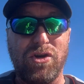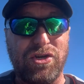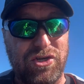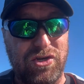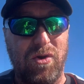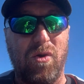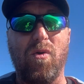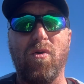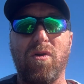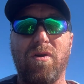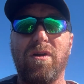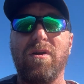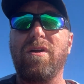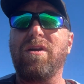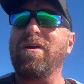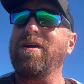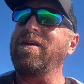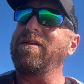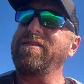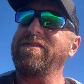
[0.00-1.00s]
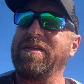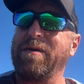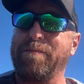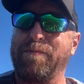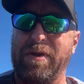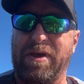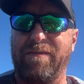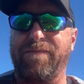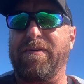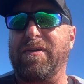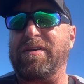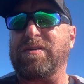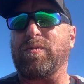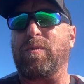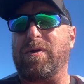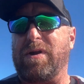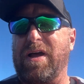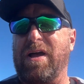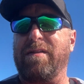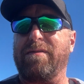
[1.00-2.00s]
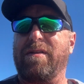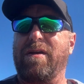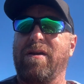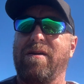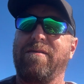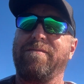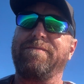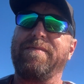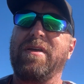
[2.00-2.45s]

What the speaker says: sure the beefiest one out there.